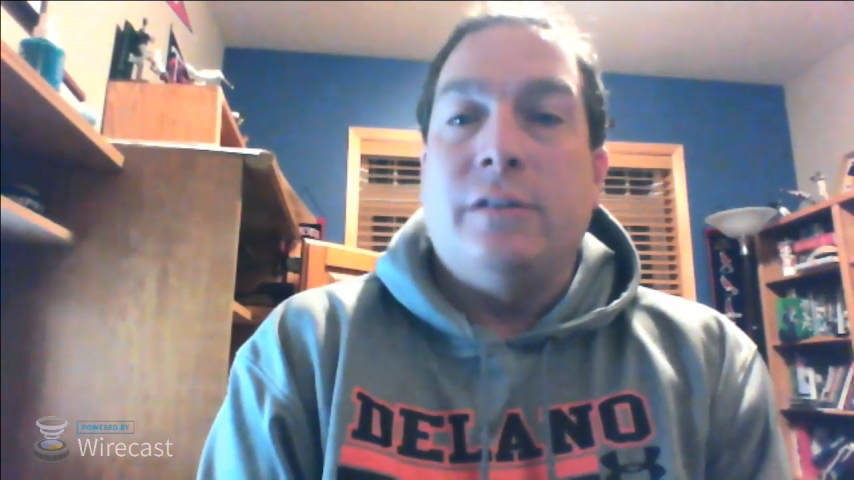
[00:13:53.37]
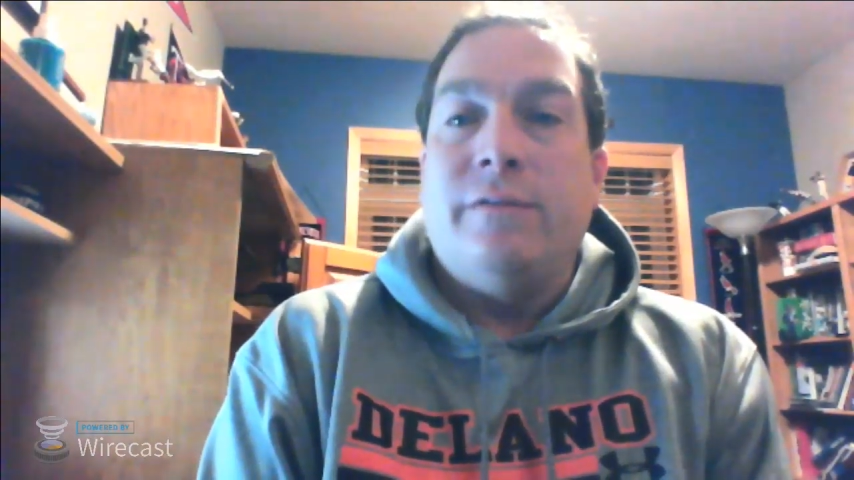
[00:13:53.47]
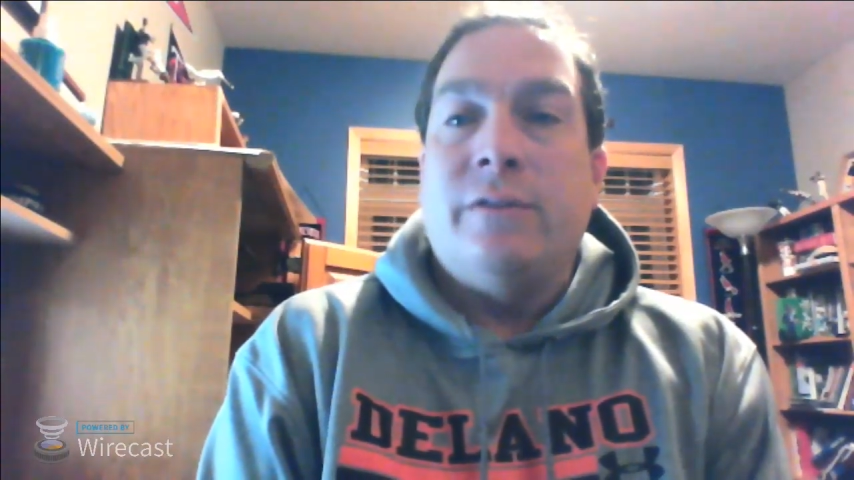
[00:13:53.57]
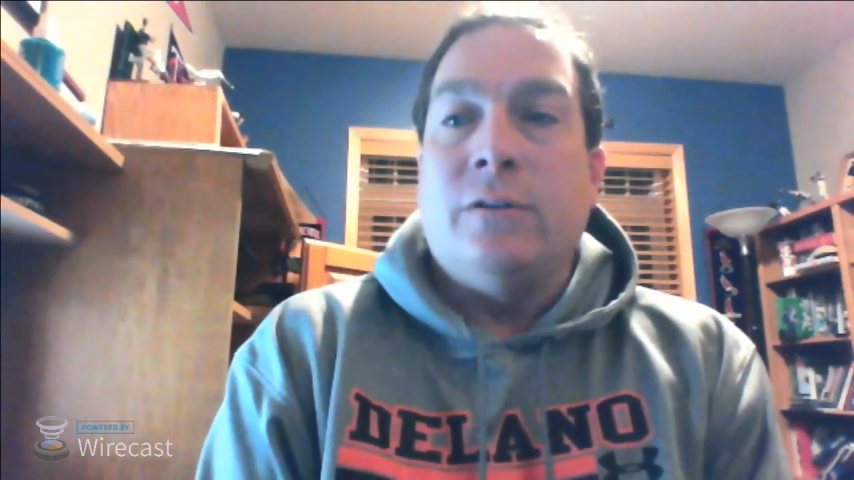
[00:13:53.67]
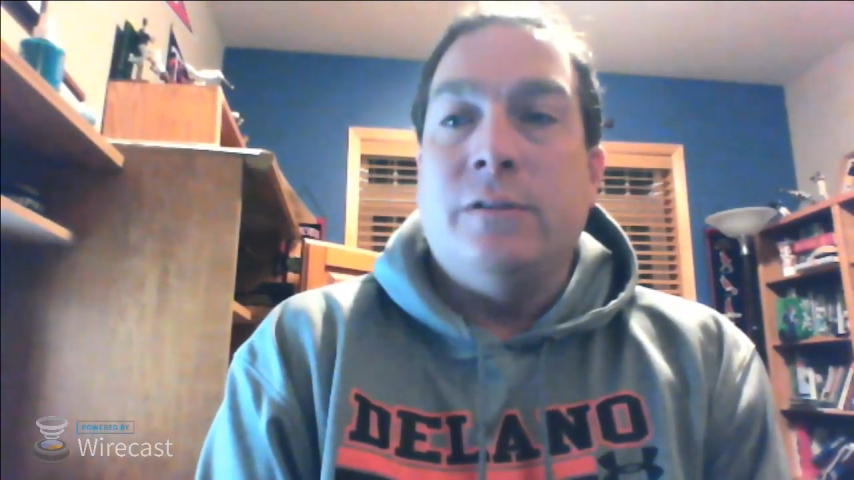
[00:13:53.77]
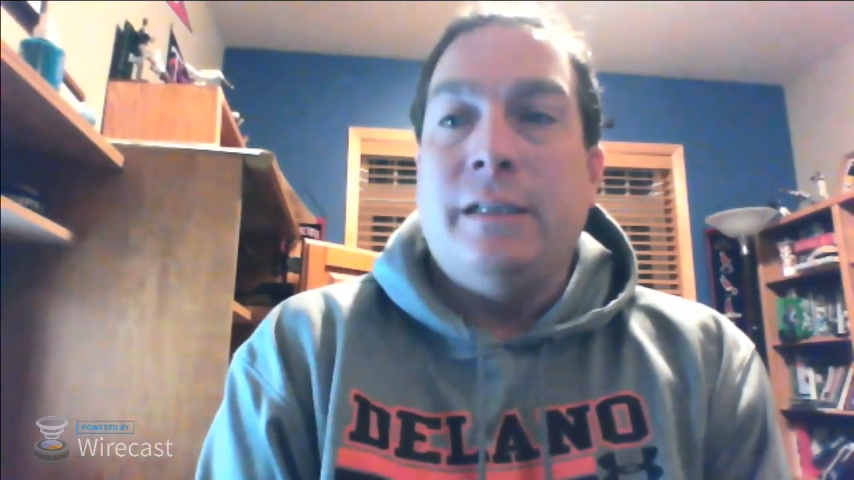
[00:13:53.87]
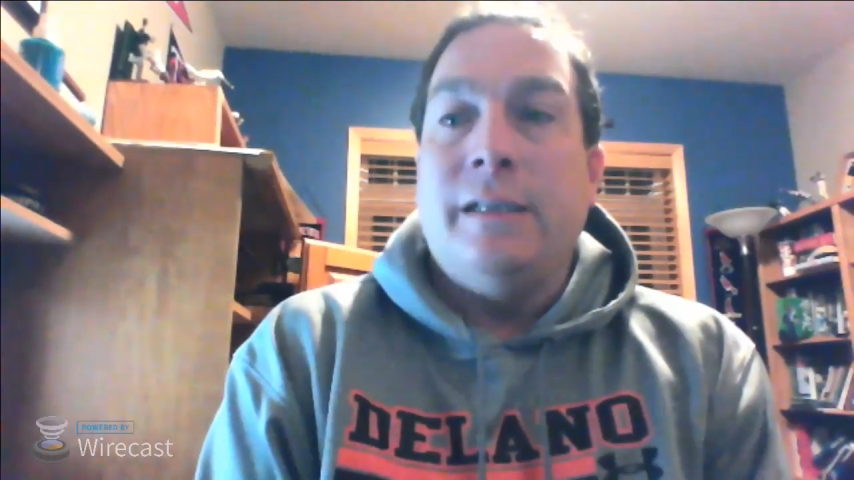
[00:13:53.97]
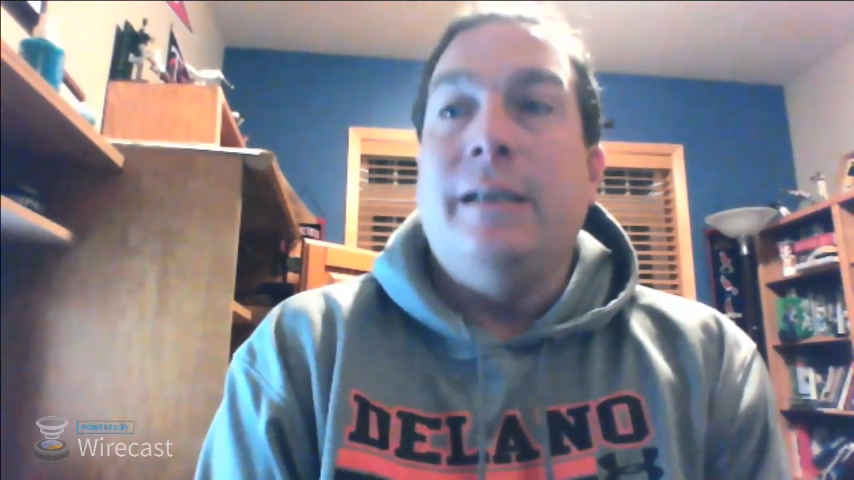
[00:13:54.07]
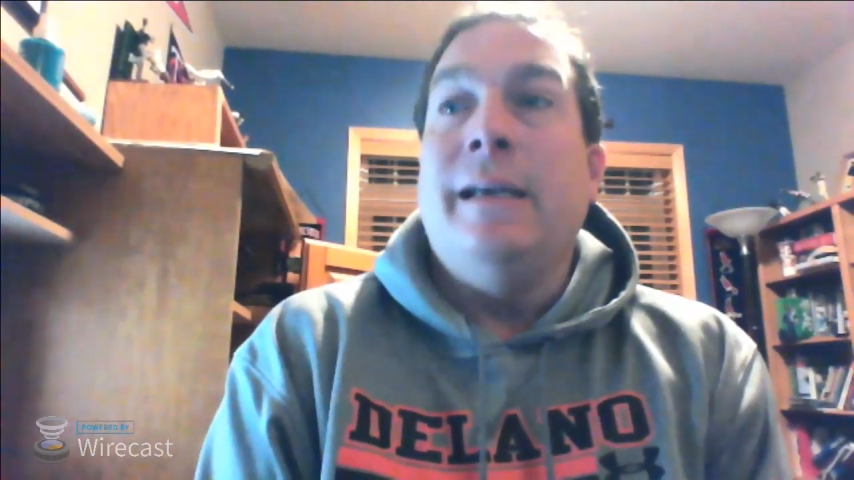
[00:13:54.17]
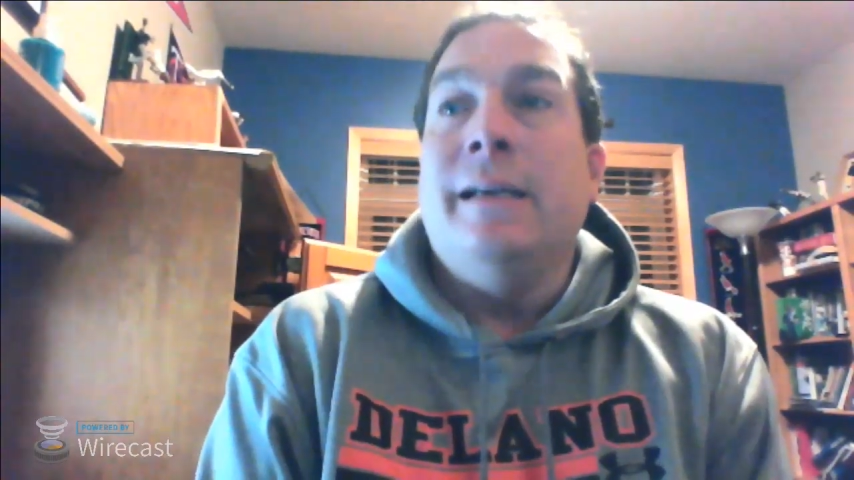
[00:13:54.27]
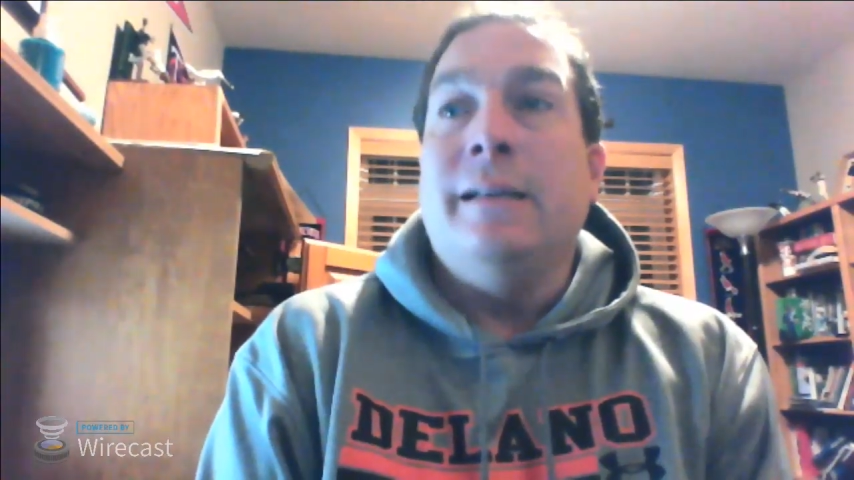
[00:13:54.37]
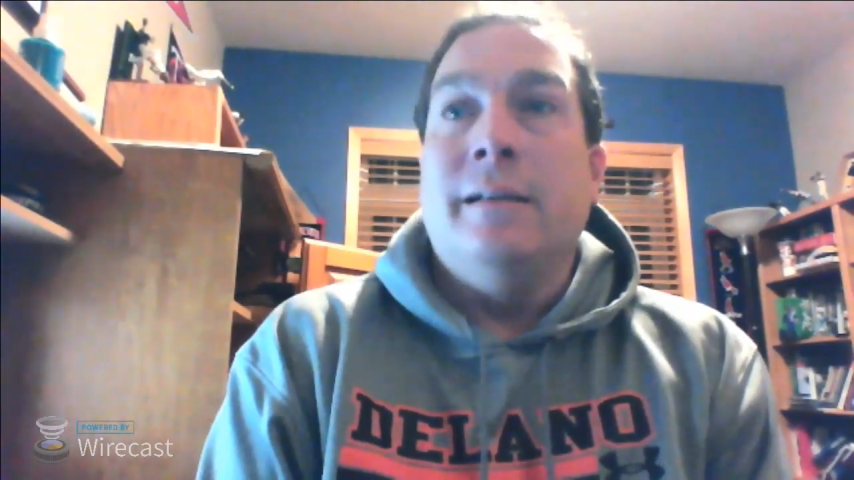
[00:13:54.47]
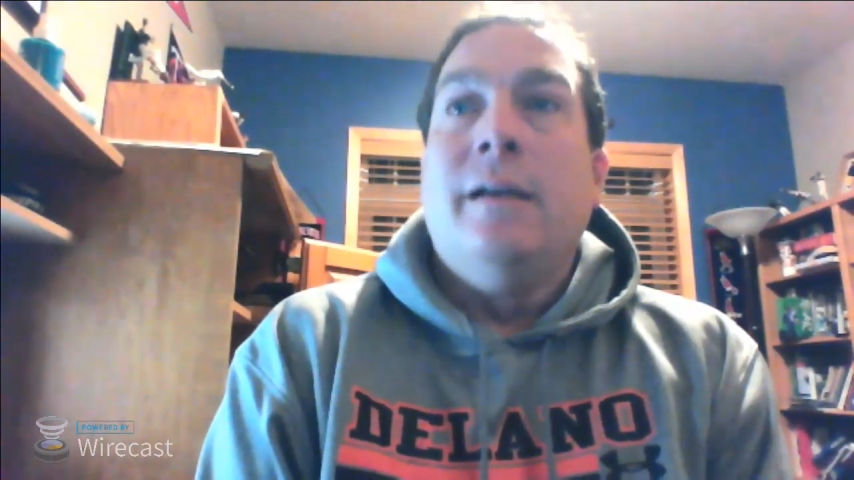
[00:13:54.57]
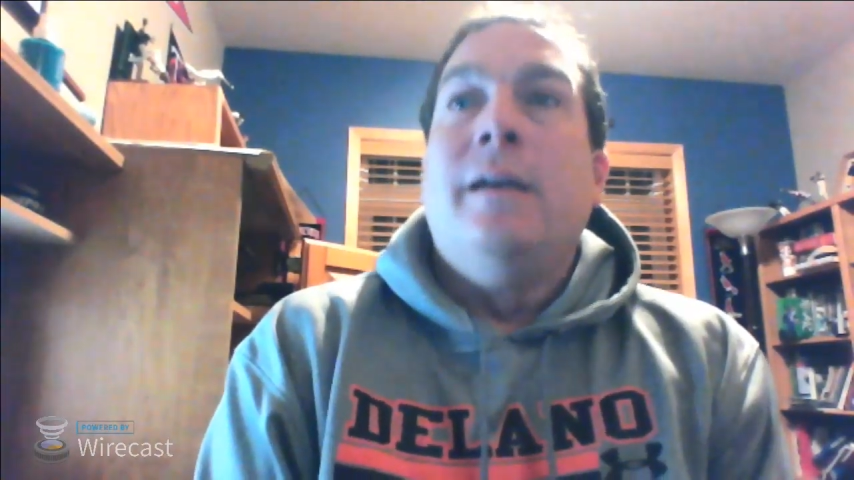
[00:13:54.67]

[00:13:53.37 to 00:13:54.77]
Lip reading: difficulty in